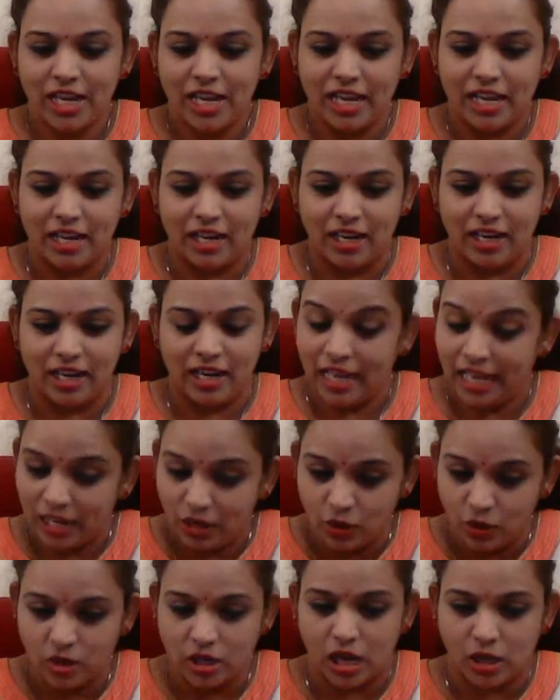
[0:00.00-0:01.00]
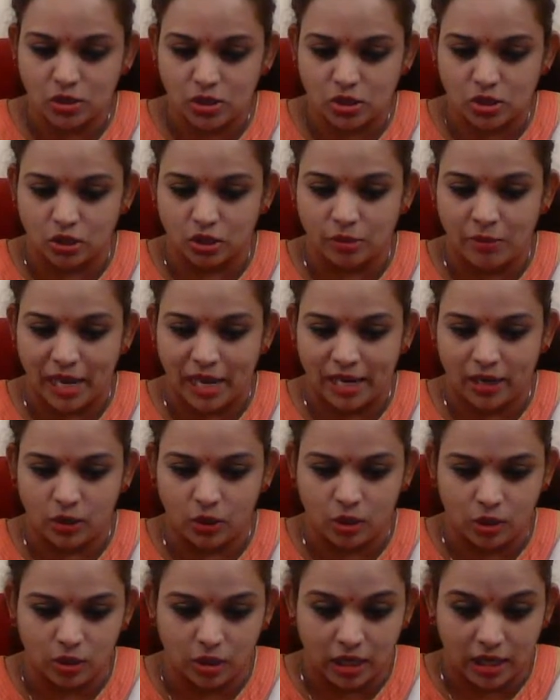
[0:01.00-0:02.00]
Hello Kaustubh,
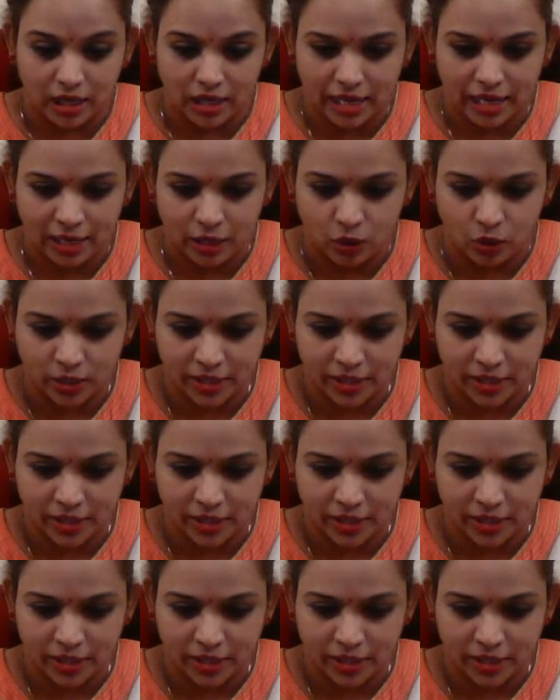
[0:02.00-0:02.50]
hello